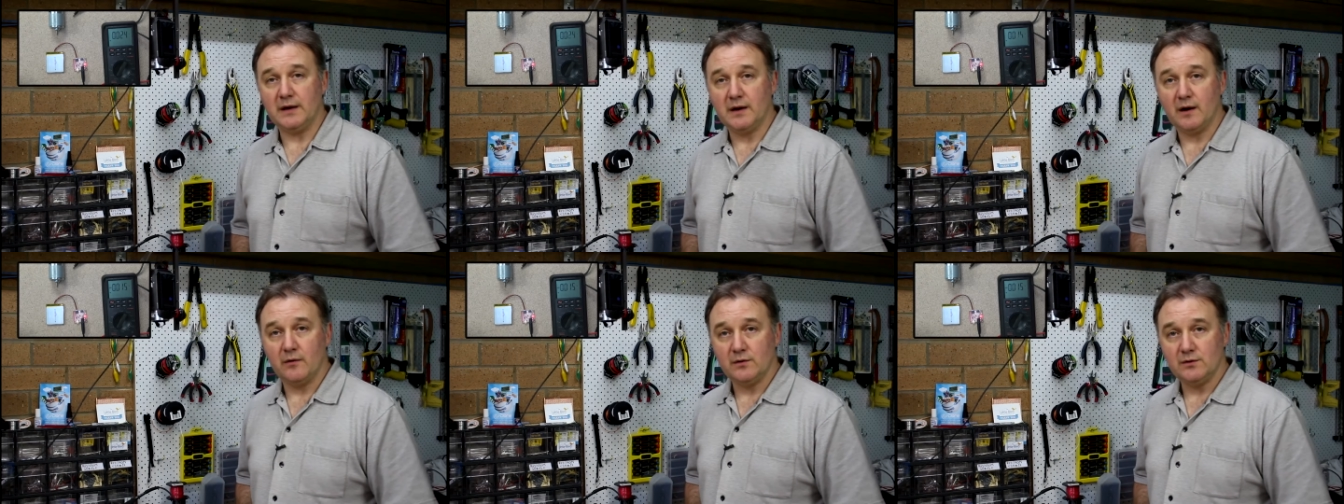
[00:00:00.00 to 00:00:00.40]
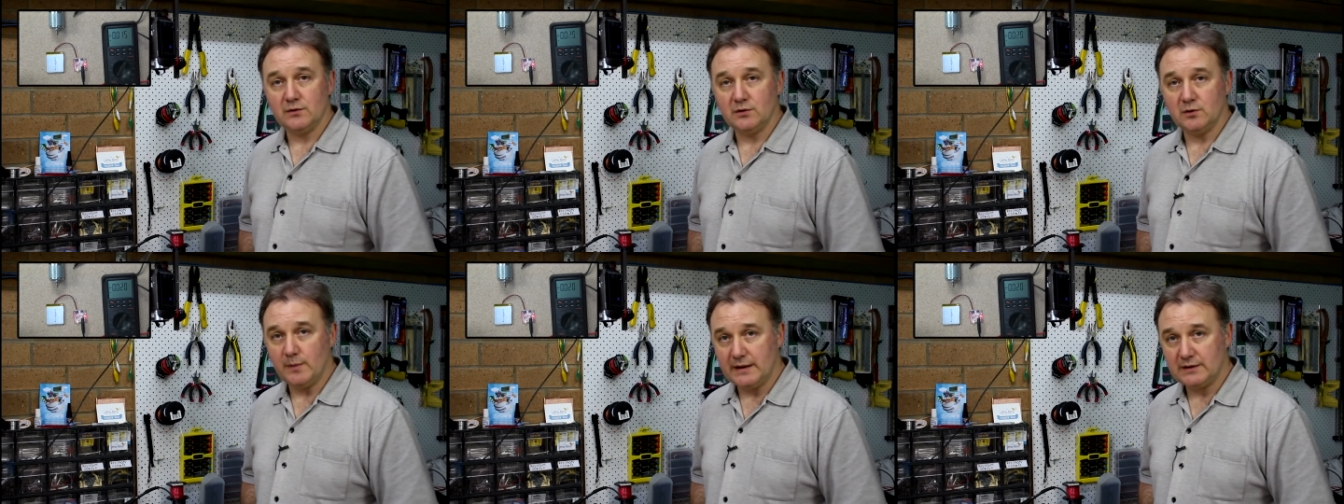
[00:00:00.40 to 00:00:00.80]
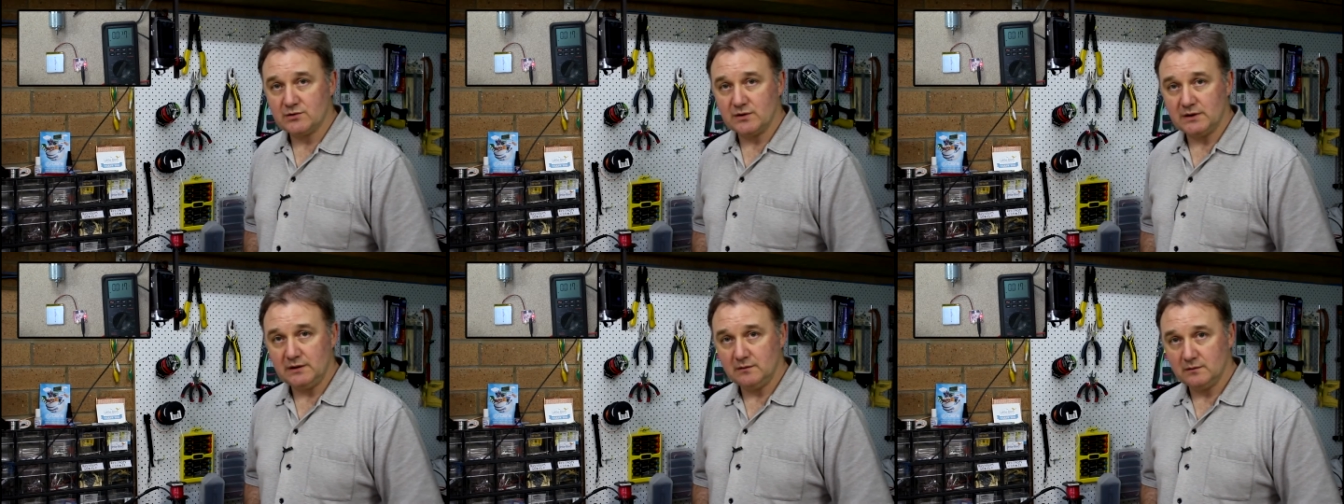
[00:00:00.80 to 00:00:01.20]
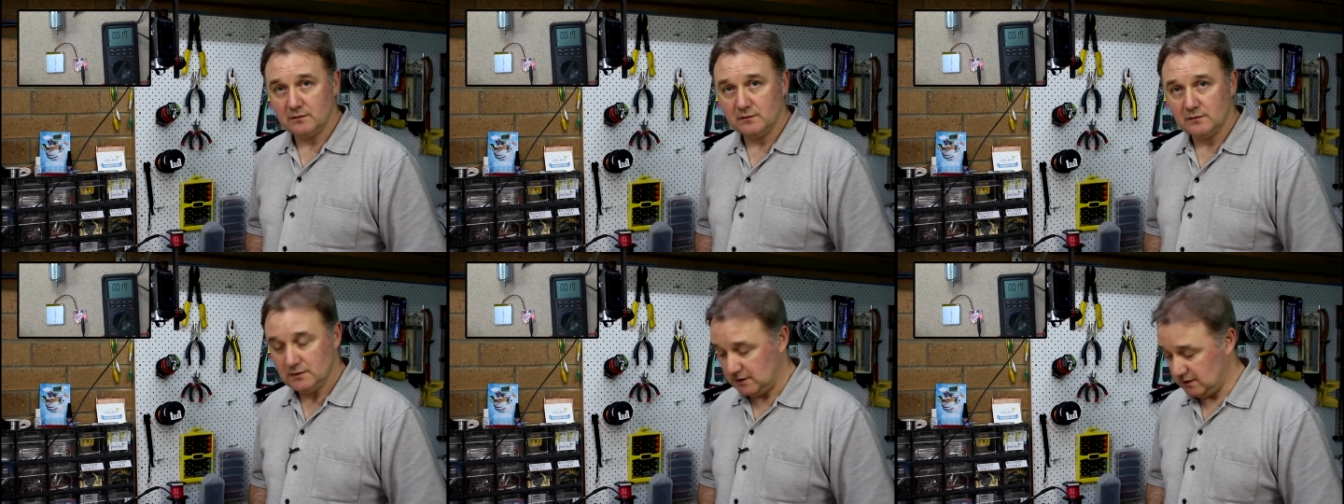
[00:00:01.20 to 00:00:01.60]
current to the battery
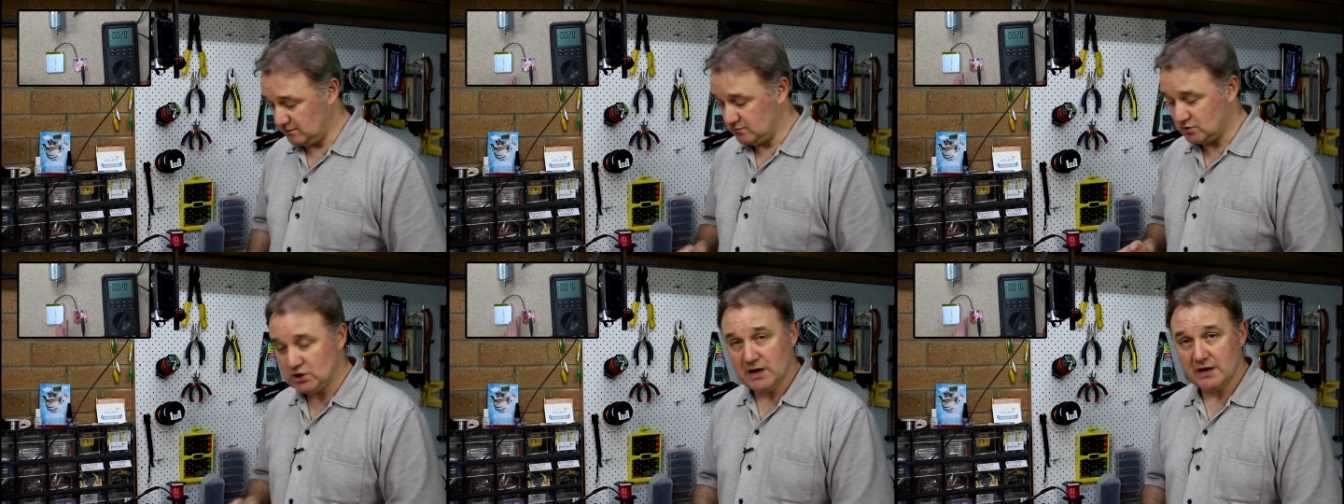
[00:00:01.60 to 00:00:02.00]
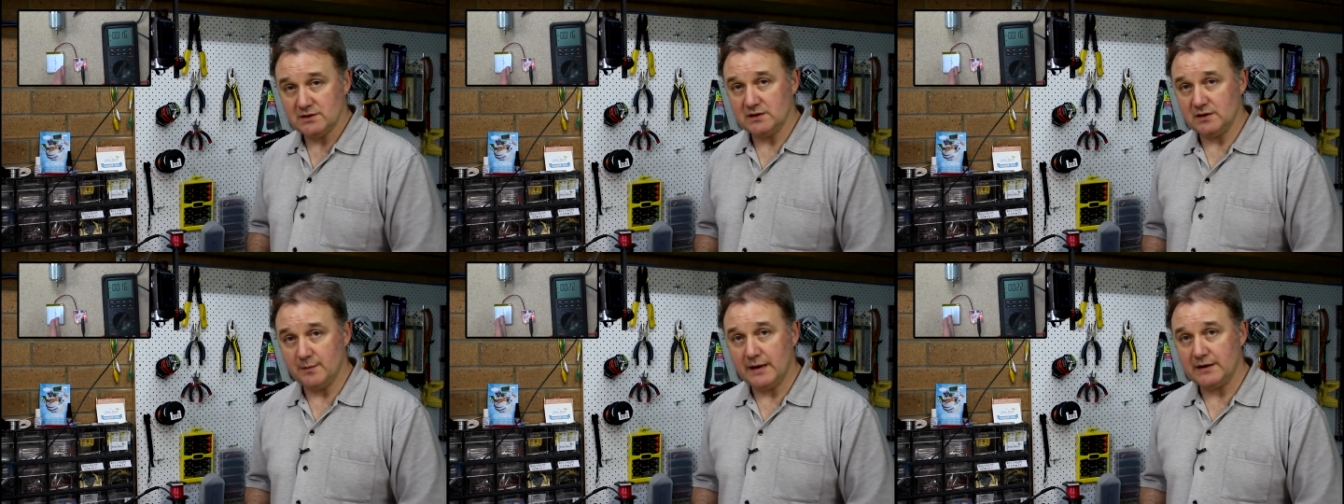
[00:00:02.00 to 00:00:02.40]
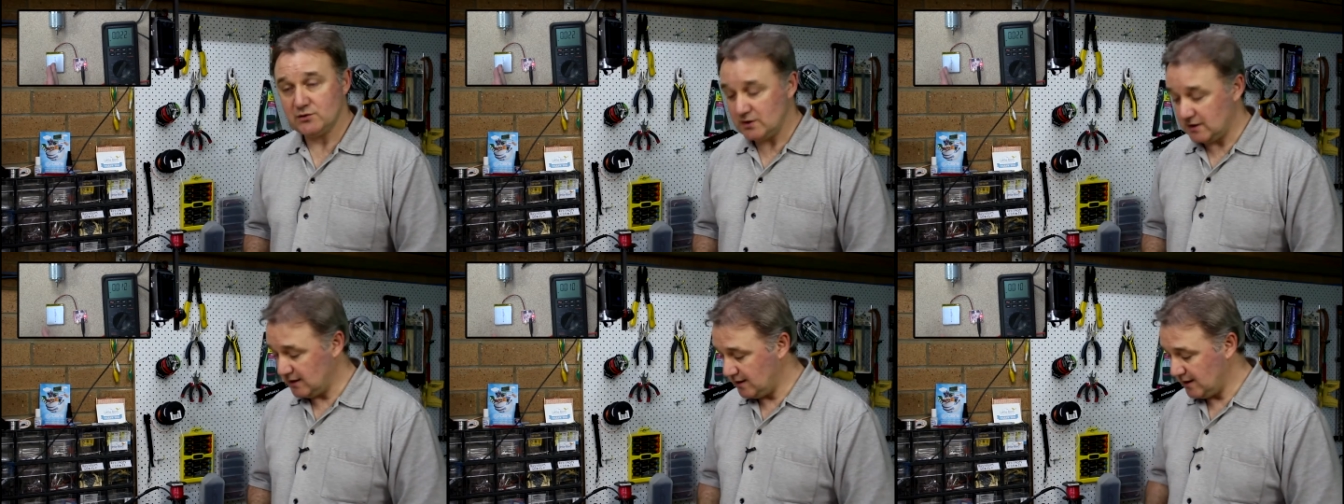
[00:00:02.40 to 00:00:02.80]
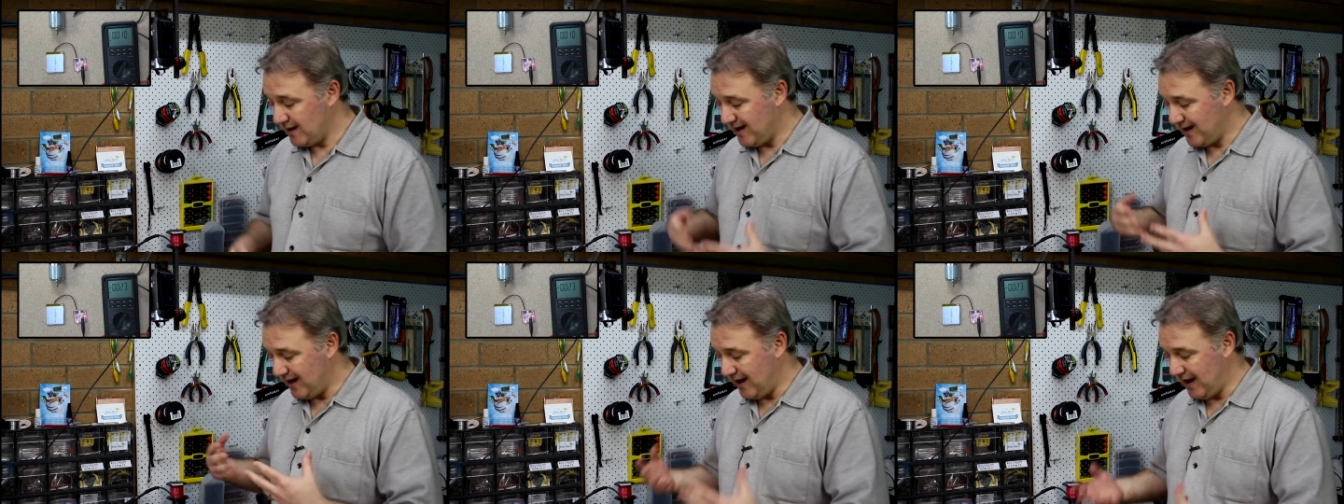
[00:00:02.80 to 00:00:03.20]
and charging the battery
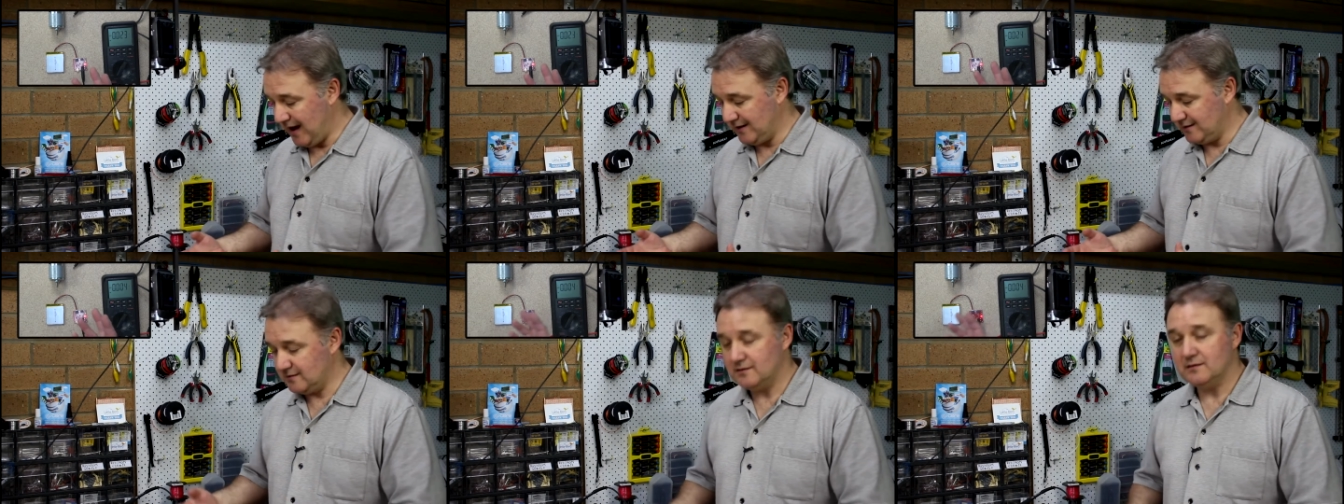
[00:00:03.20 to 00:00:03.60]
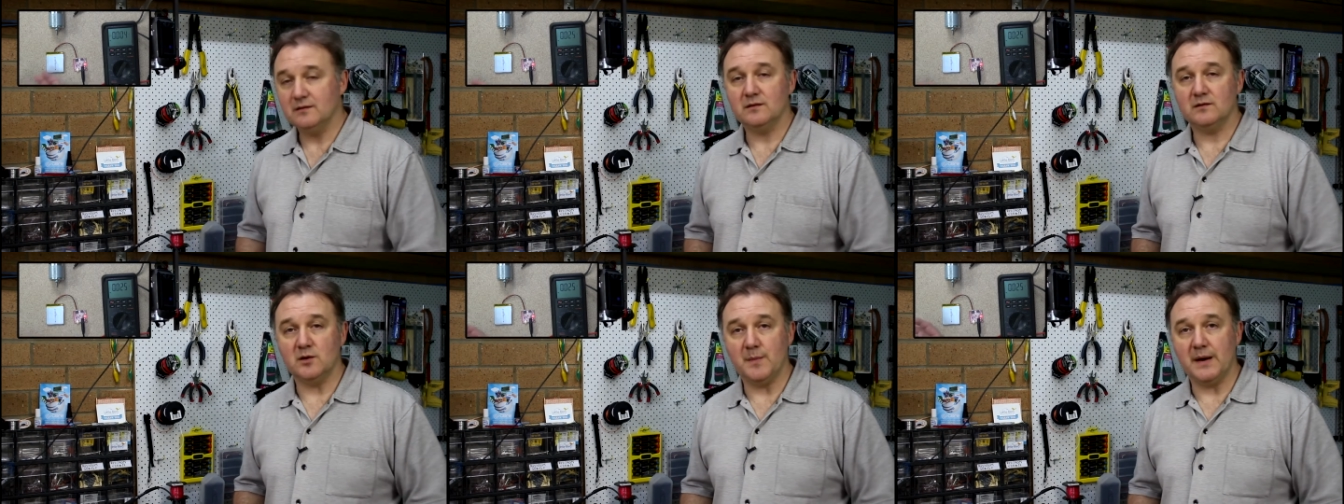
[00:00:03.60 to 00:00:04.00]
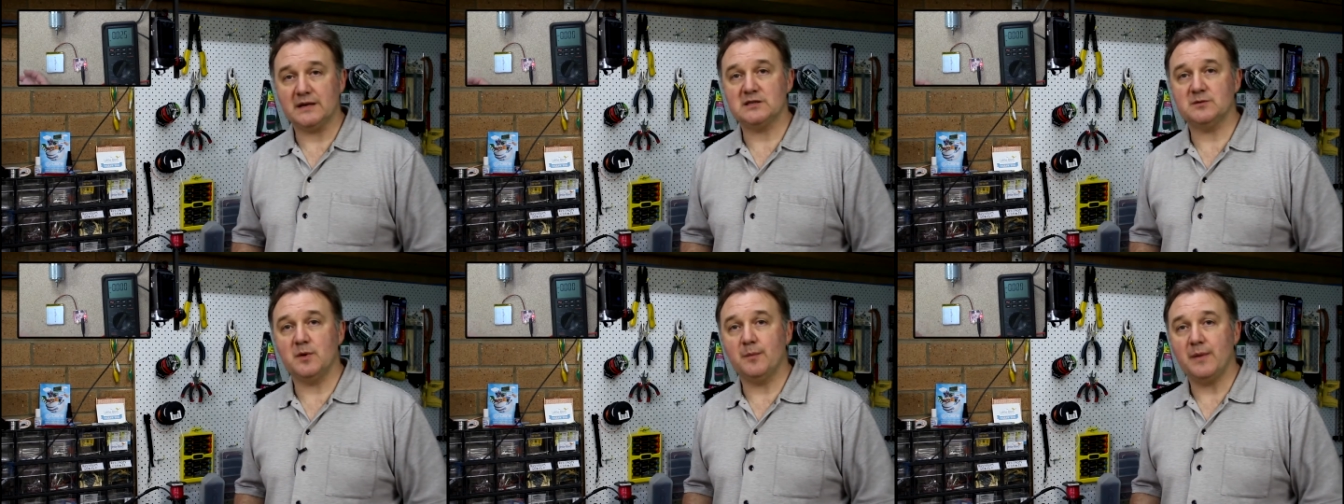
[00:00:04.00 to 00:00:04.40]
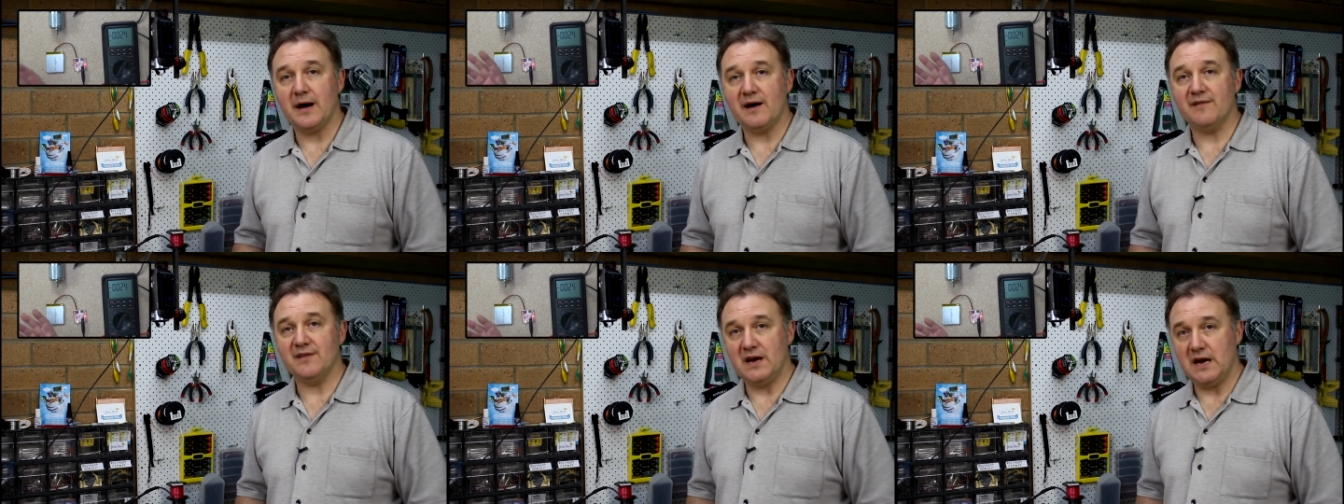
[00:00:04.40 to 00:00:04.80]
at the maximum
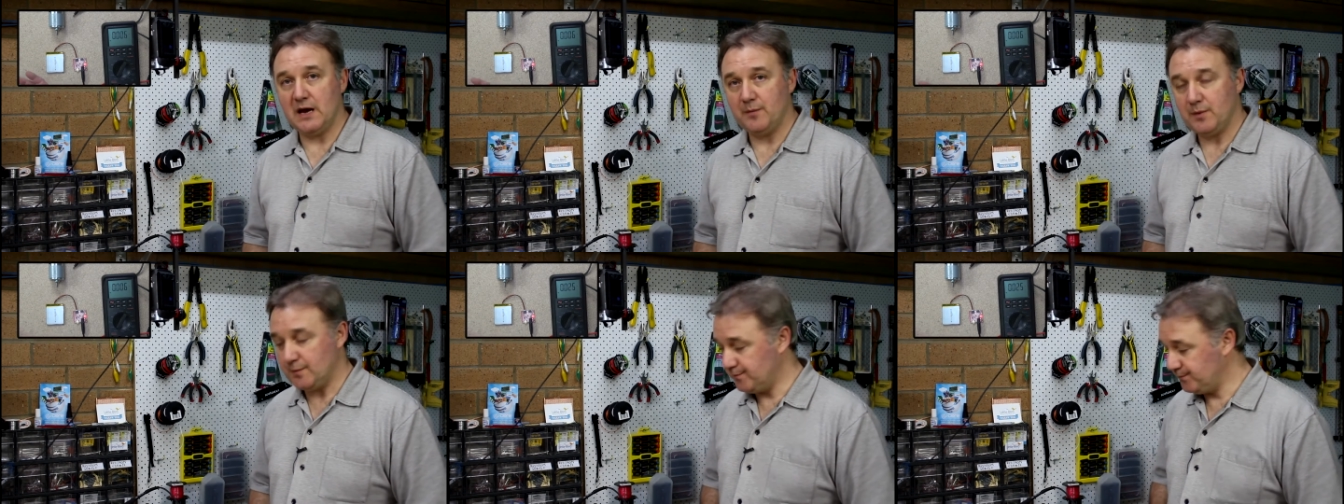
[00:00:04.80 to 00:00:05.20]
half an amp